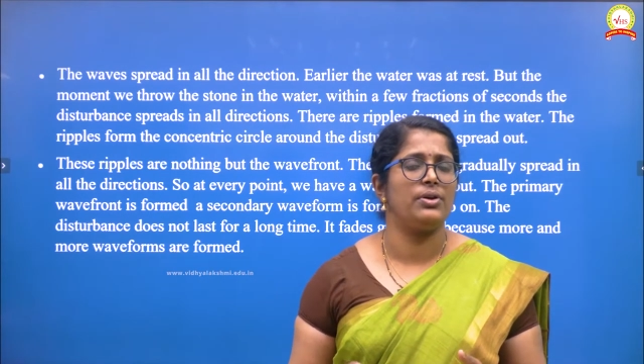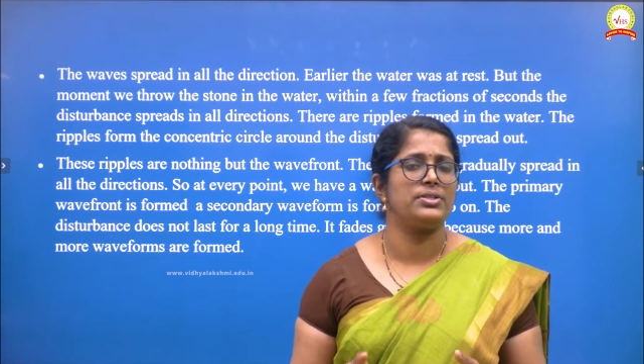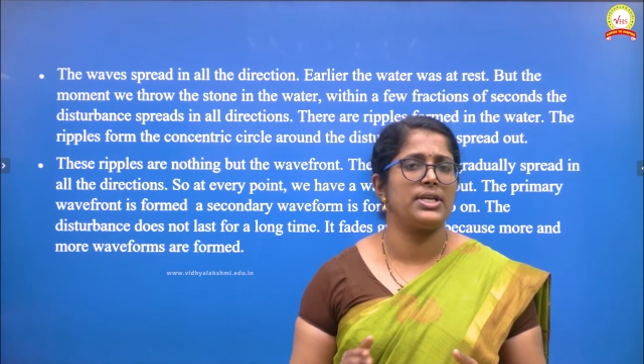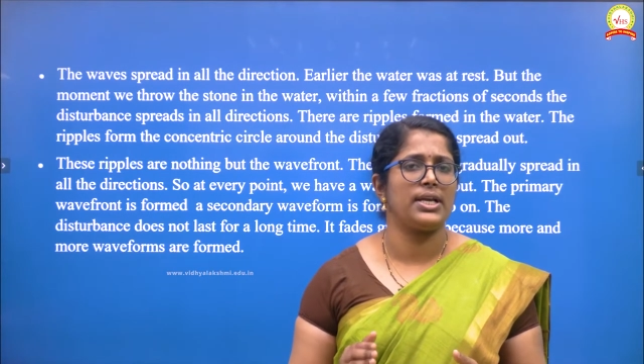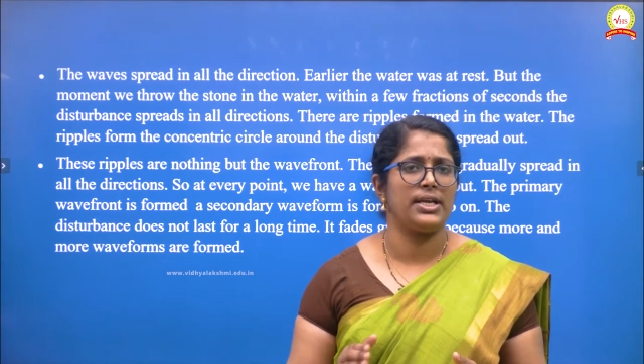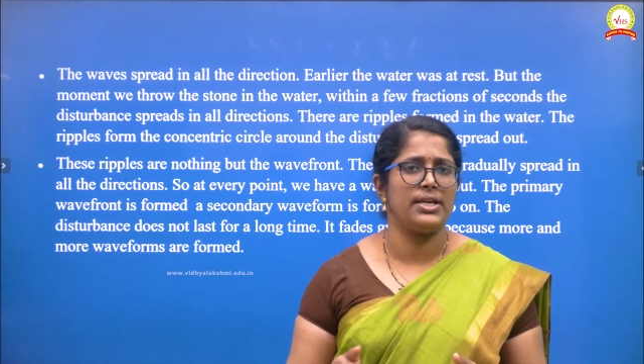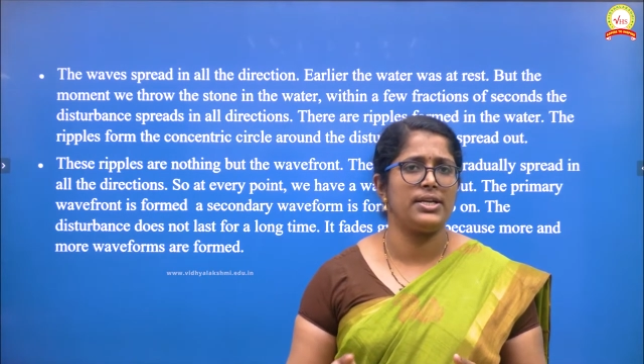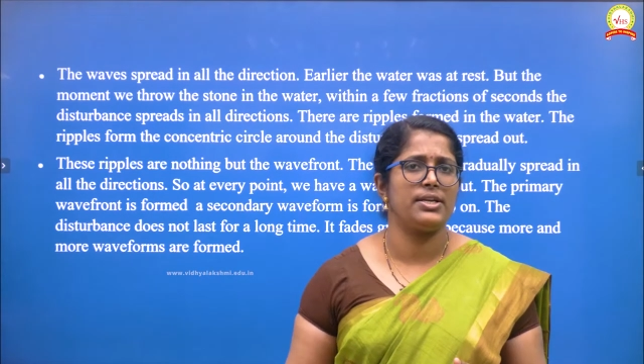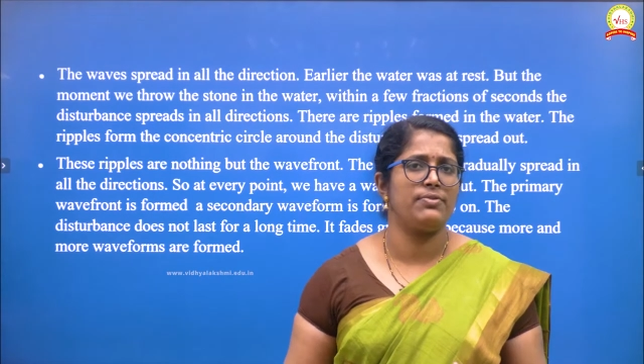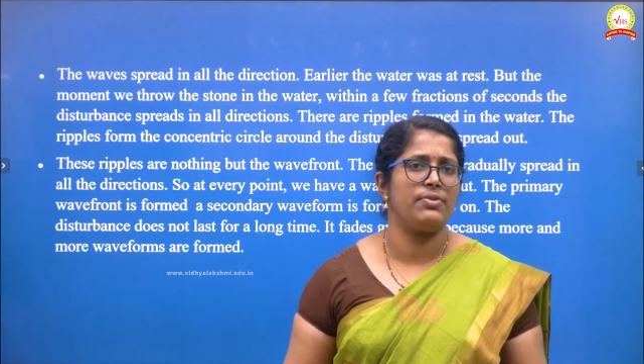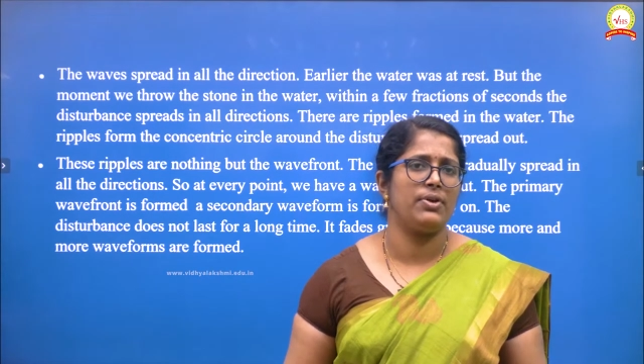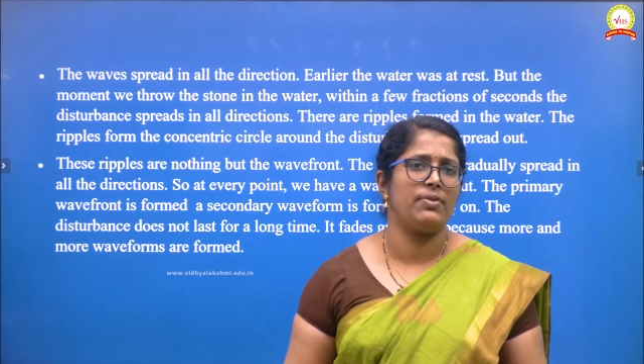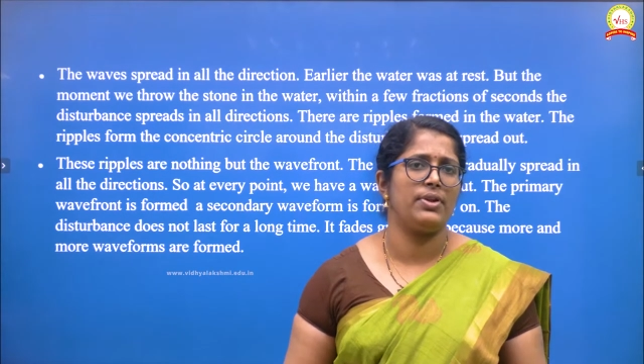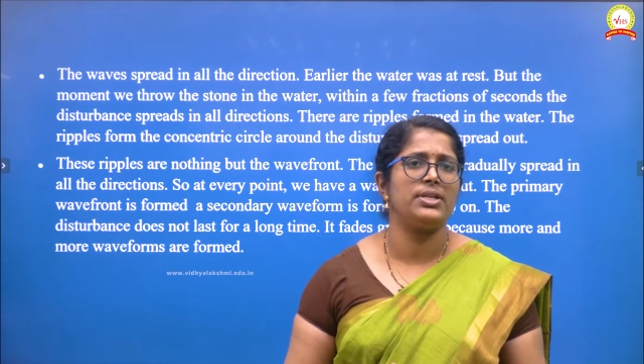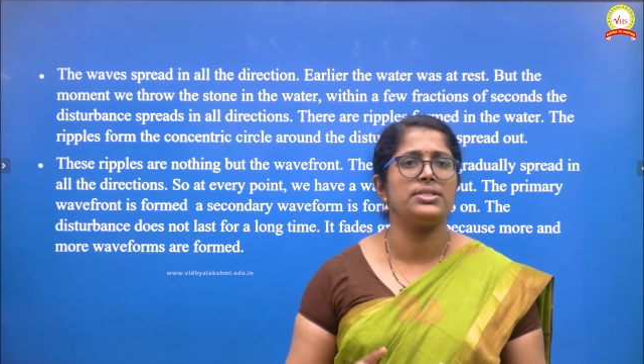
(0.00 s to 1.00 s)
secondary
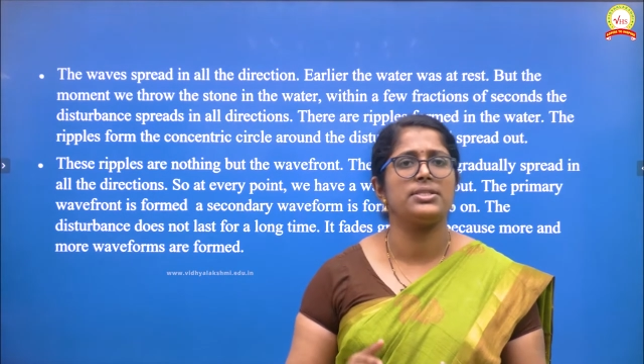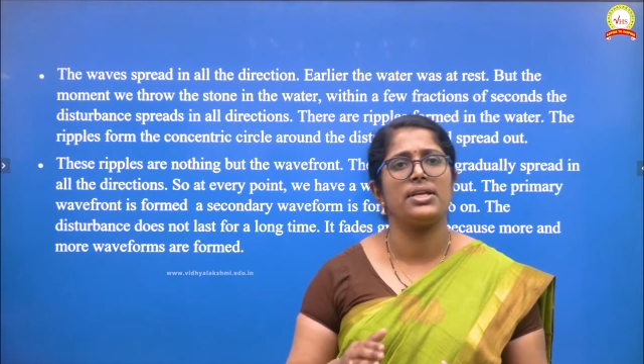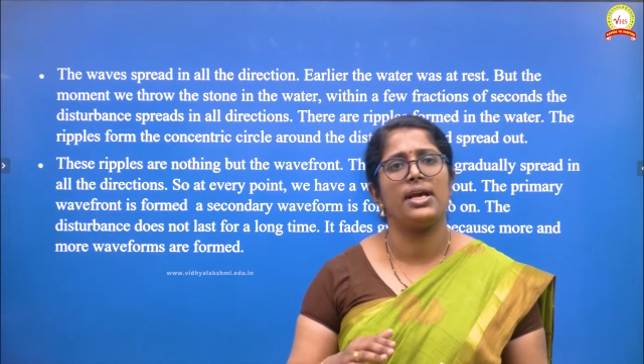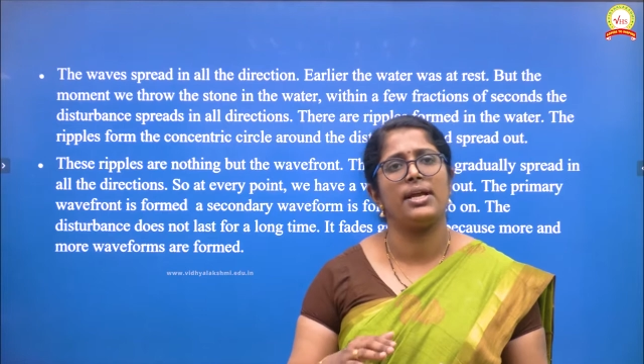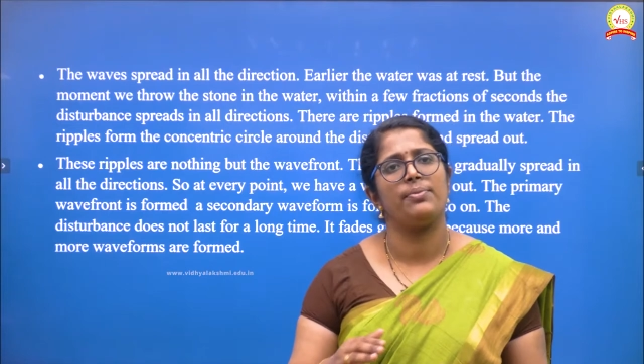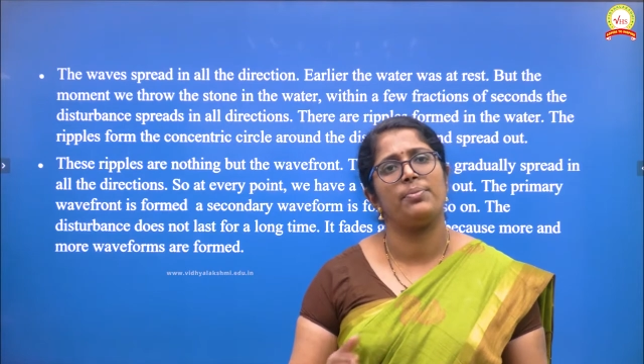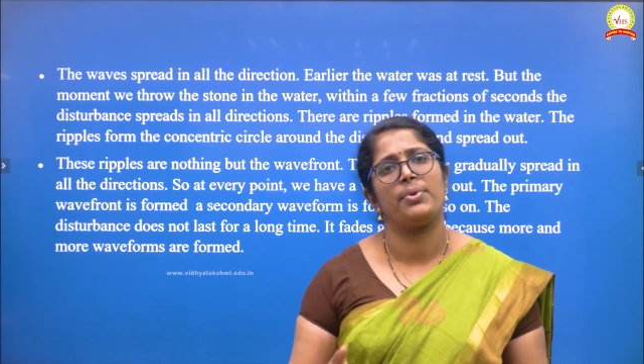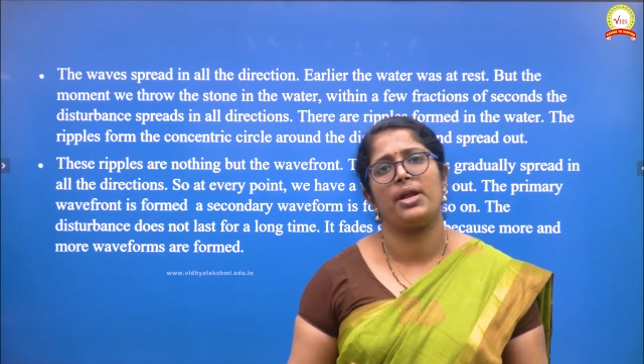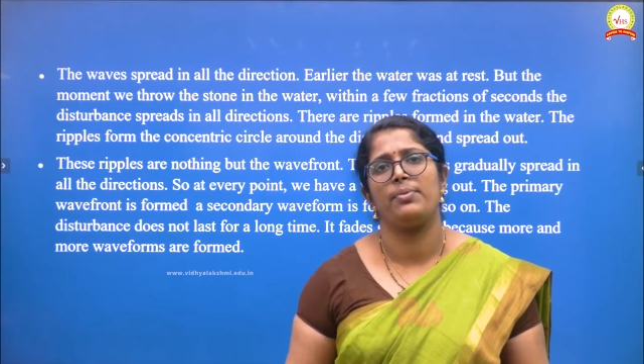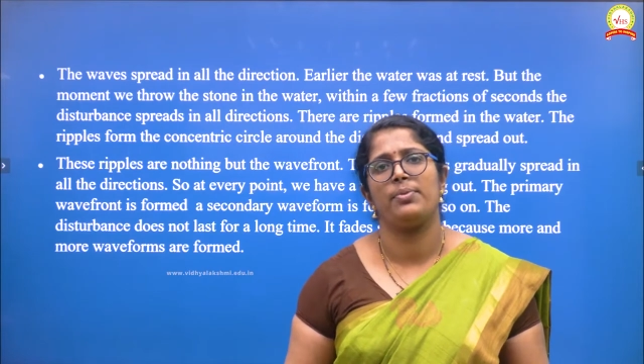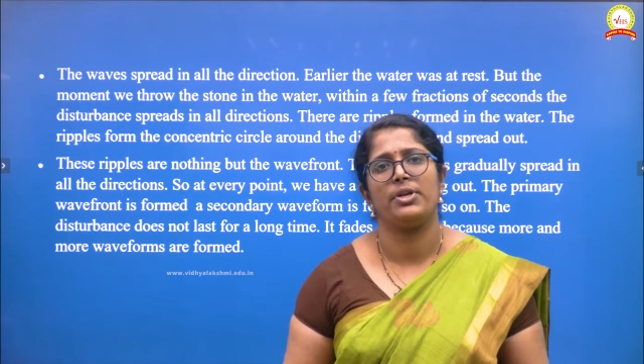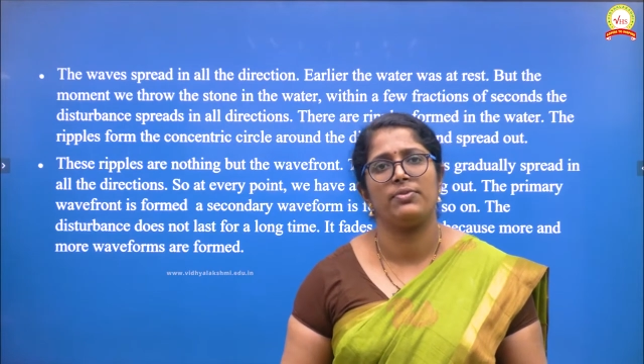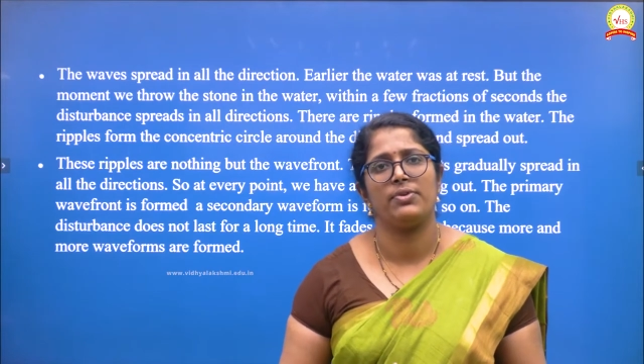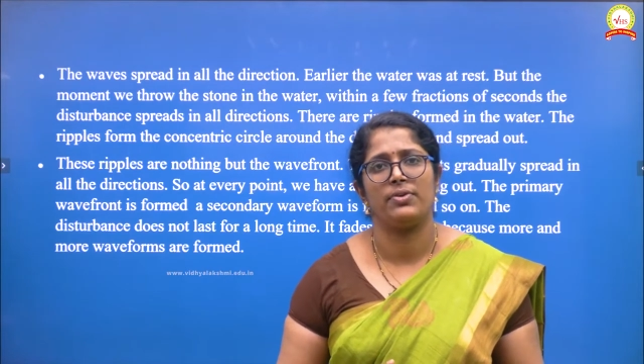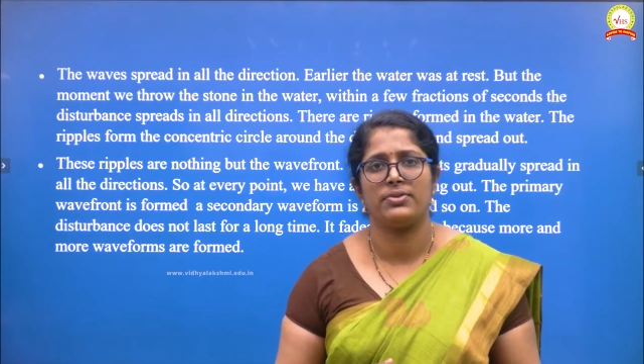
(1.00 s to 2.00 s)
wavelets and
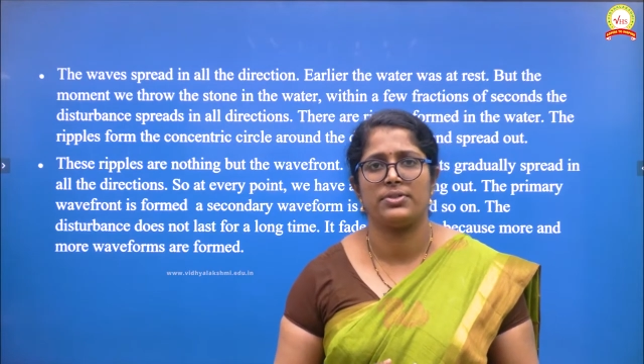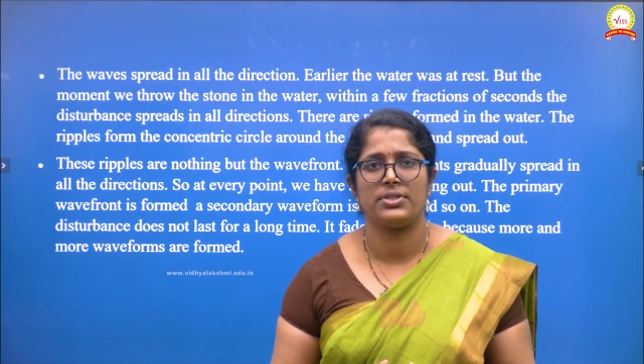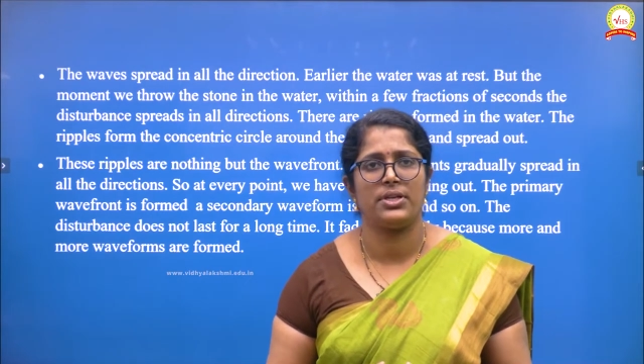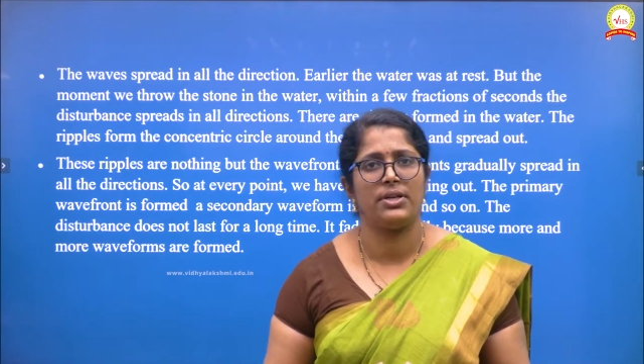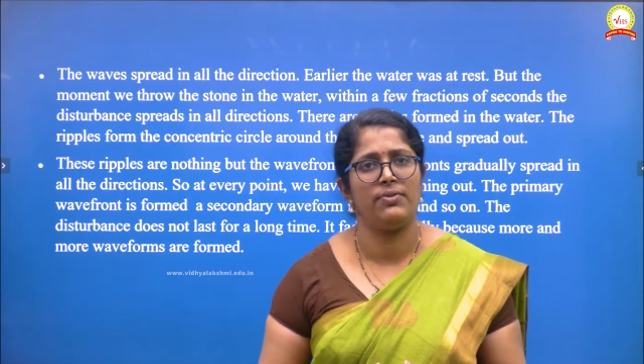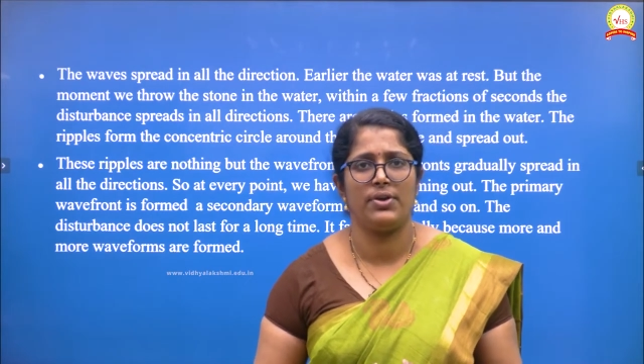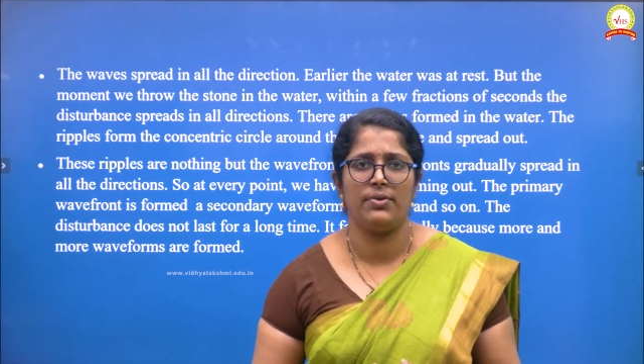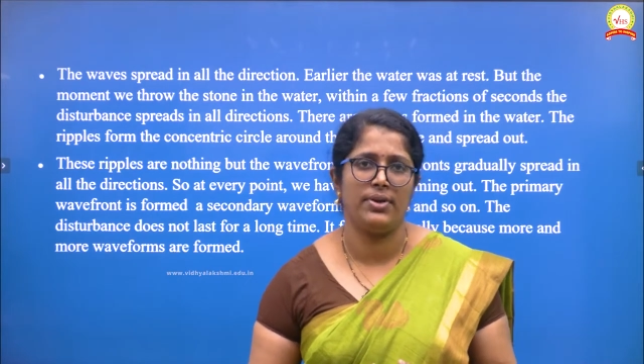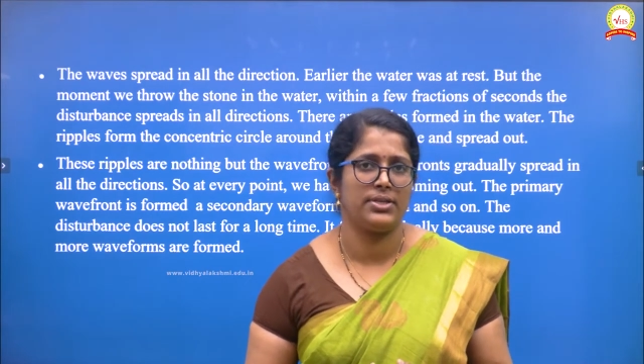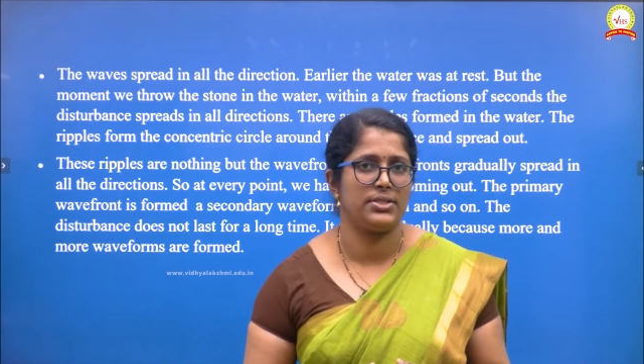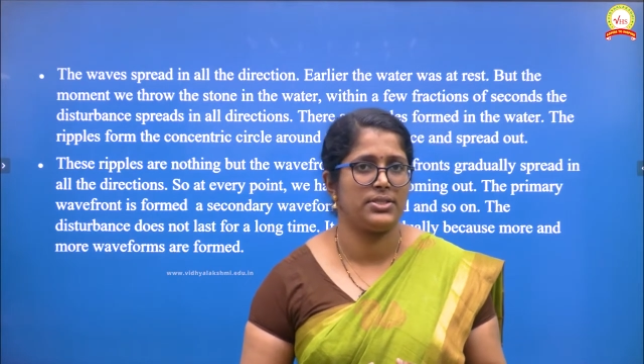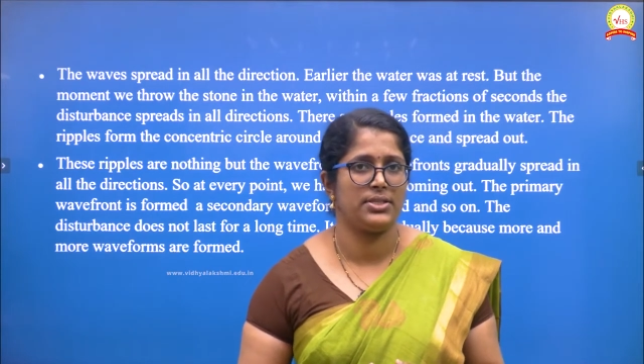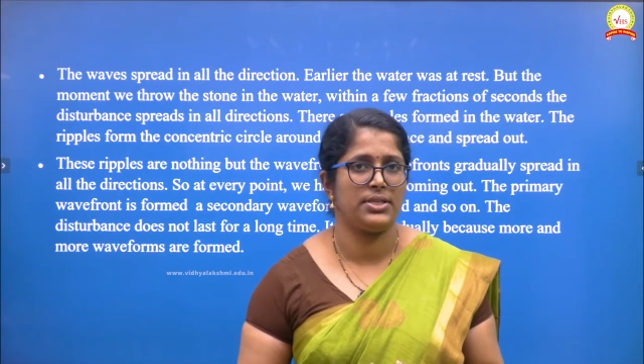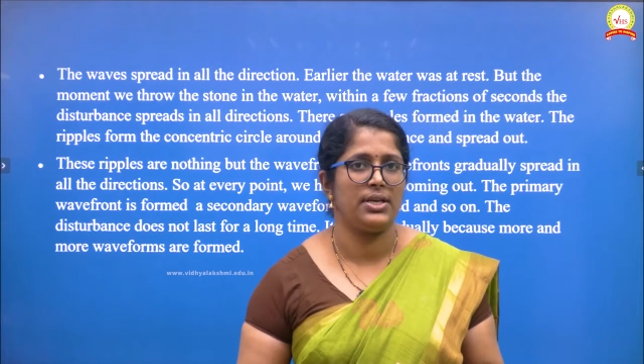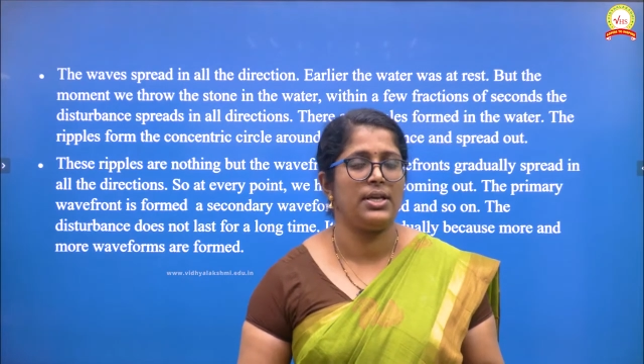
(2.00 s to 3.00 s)
primary
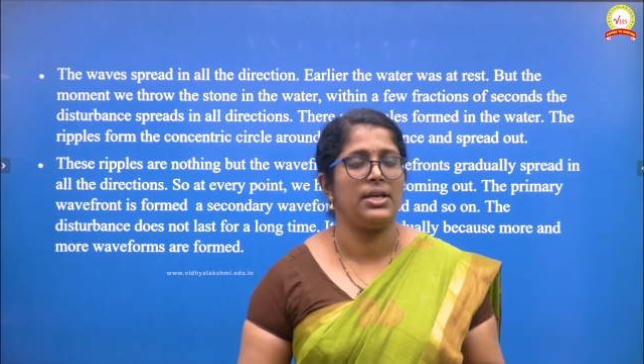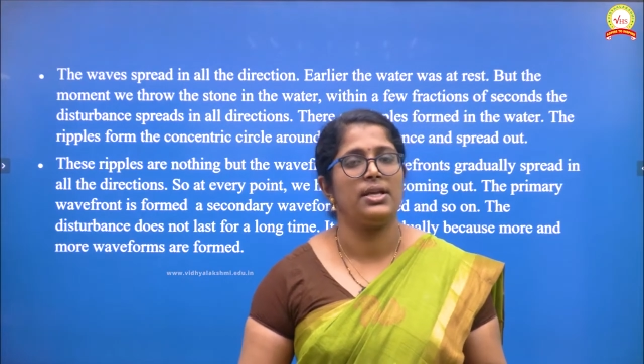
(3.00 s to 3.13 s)
wavelets.